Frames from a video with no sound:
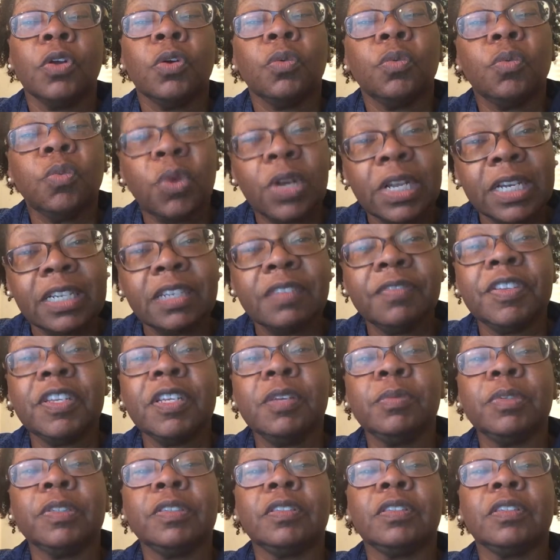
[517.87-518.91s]
What if he
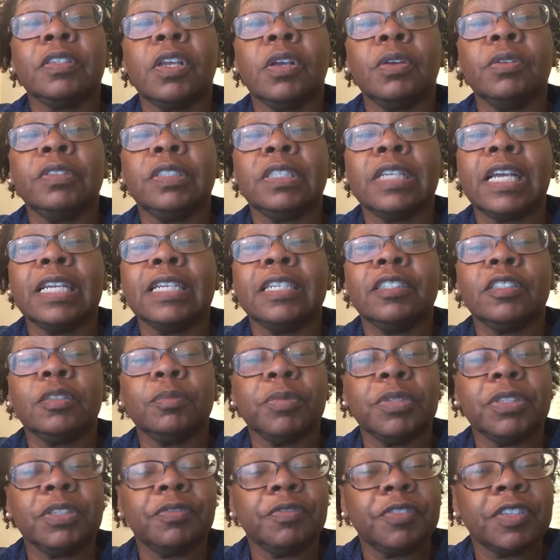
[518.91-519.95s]
was co-signing to
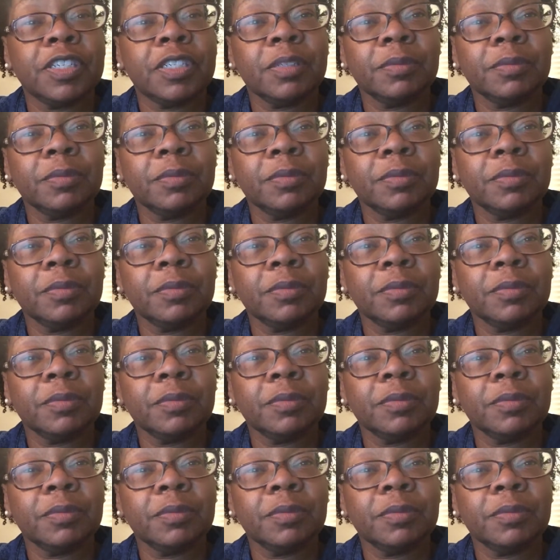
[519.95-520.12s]
benefit